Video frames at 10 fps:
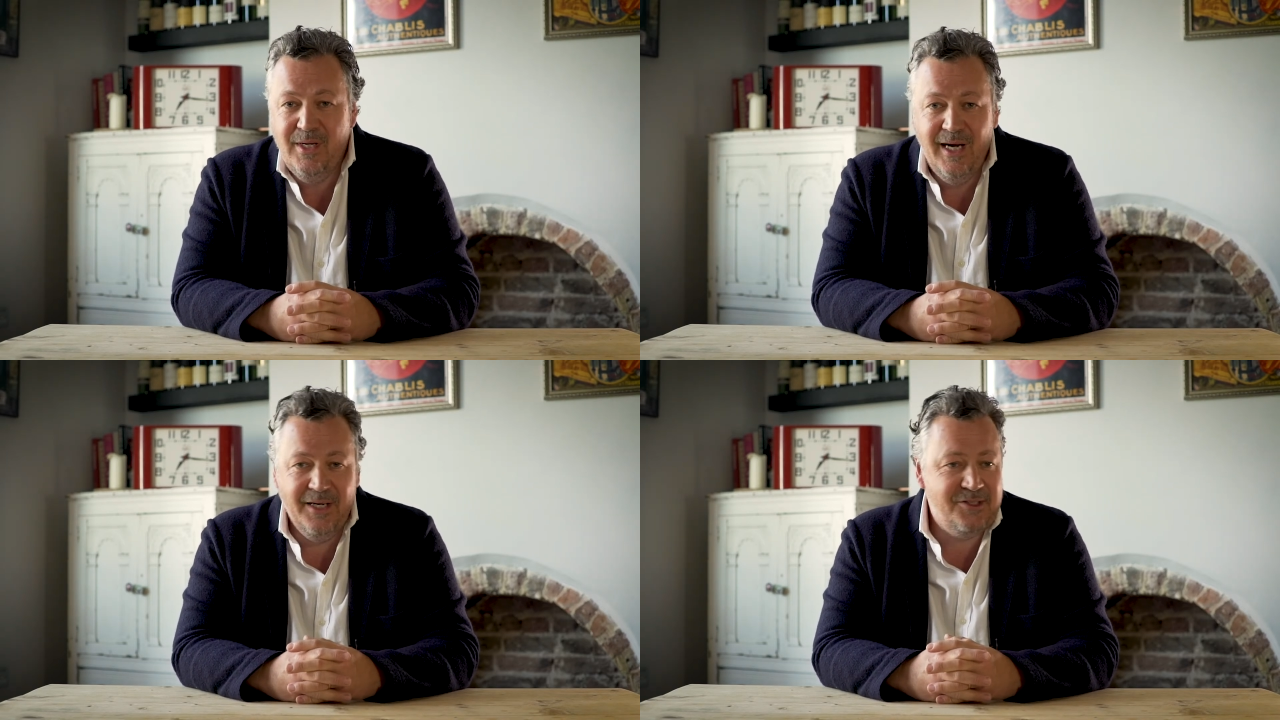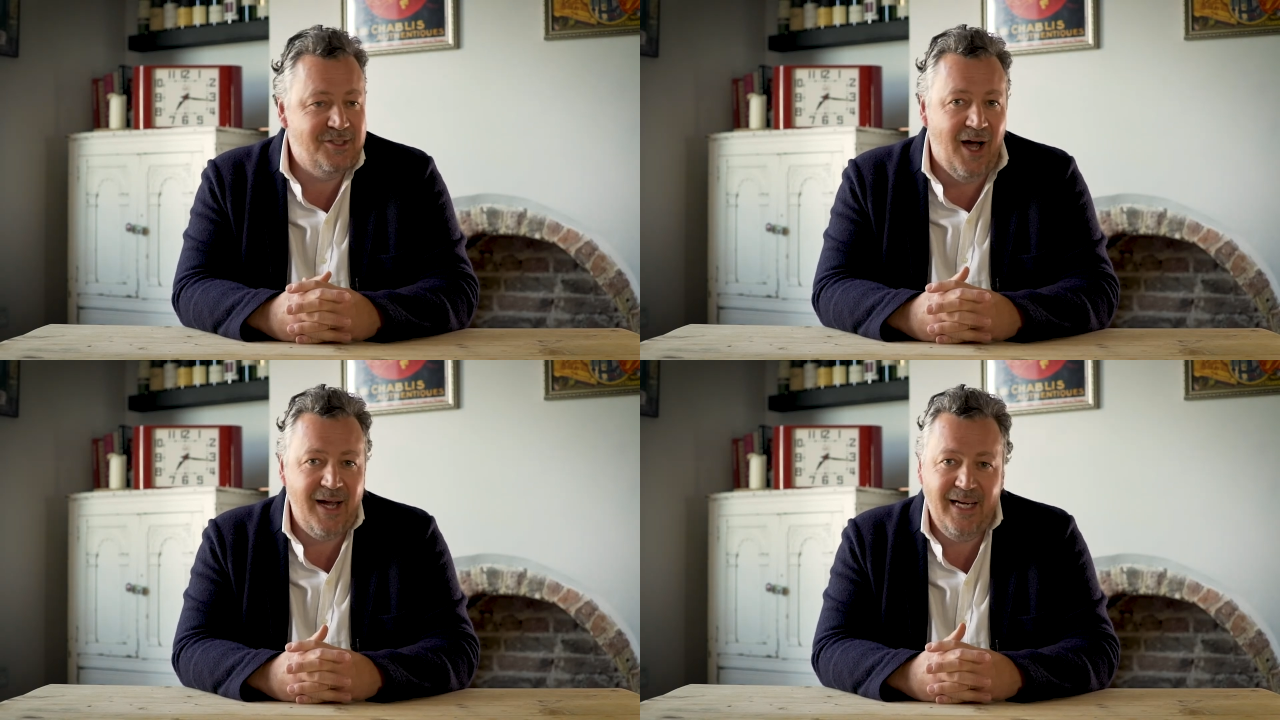and as
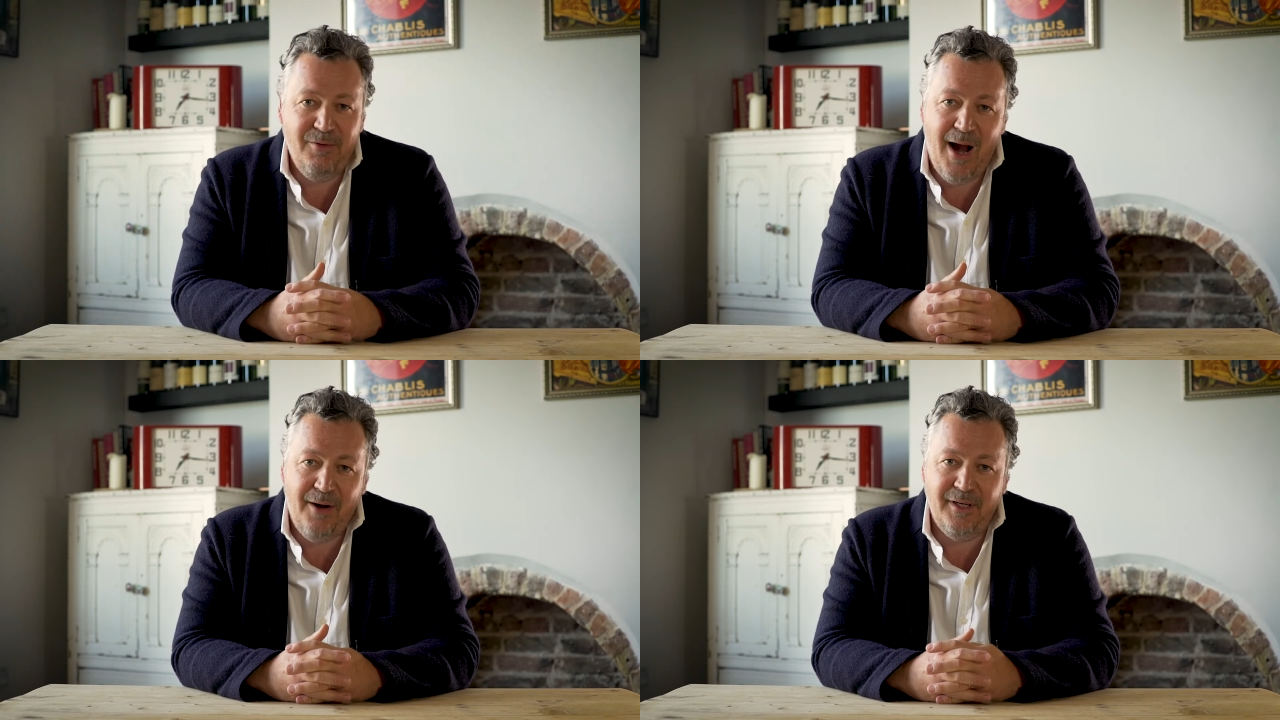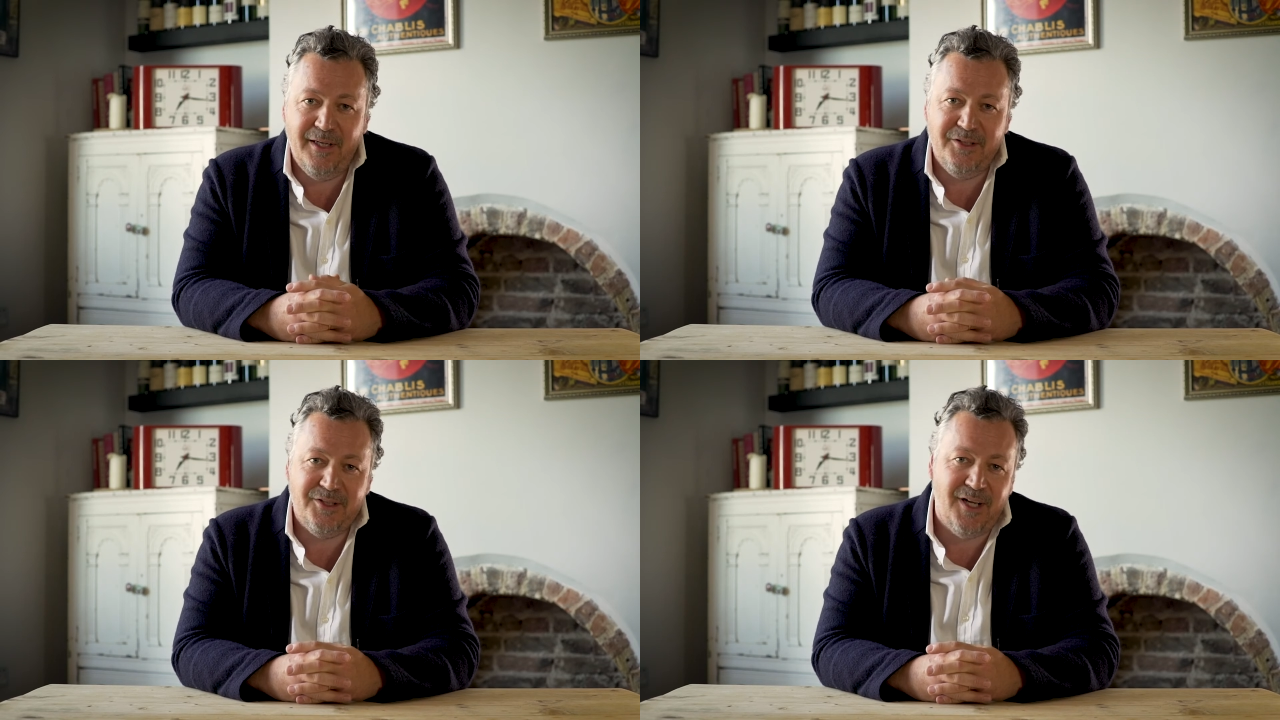tightly rounded
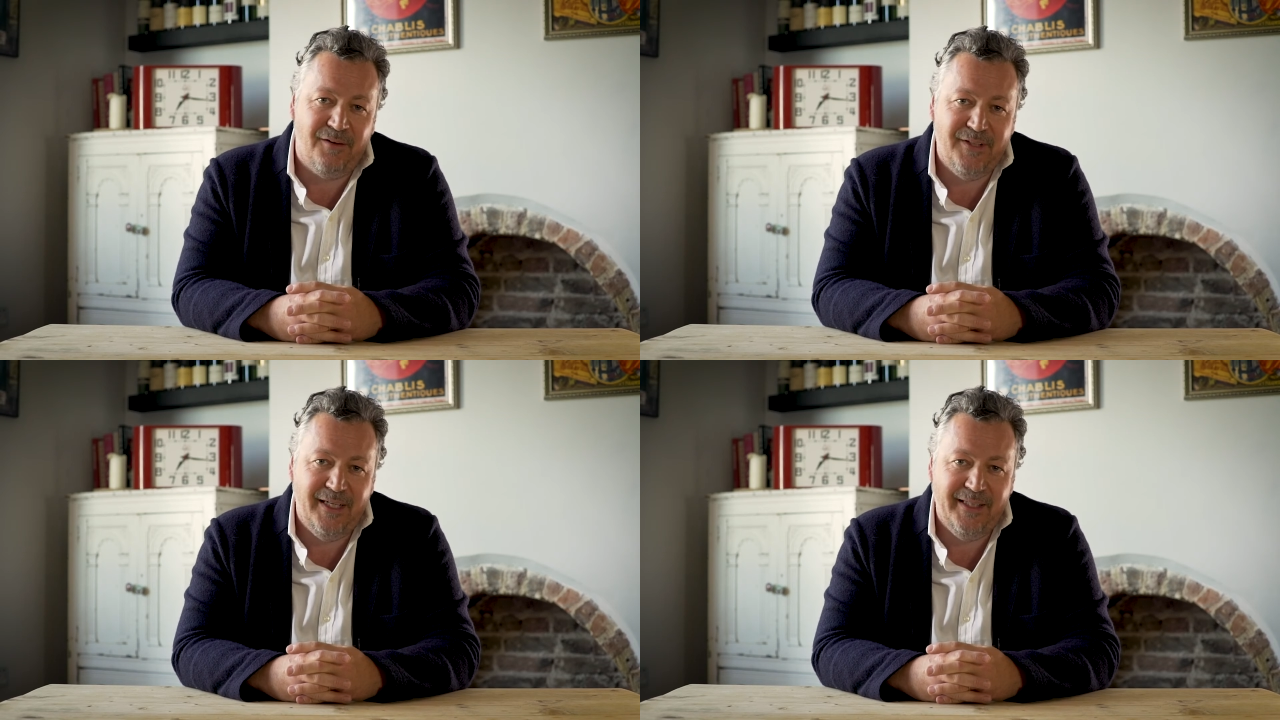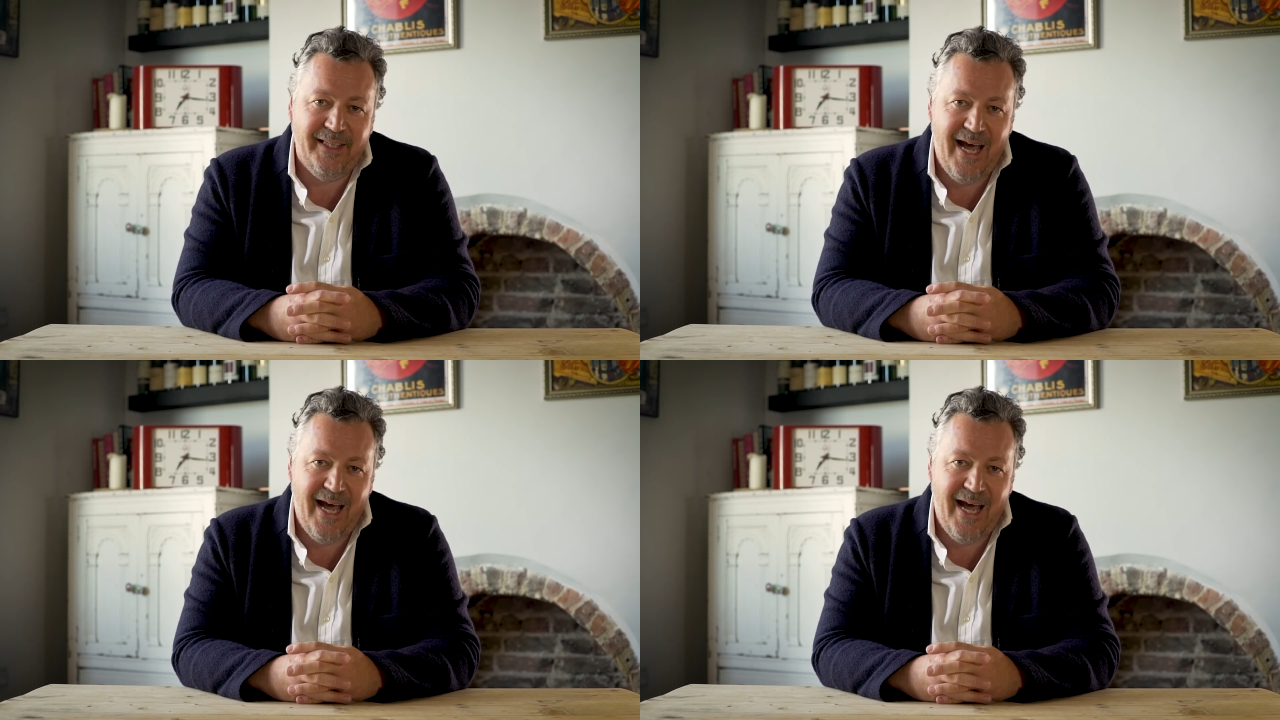and stuffed in at the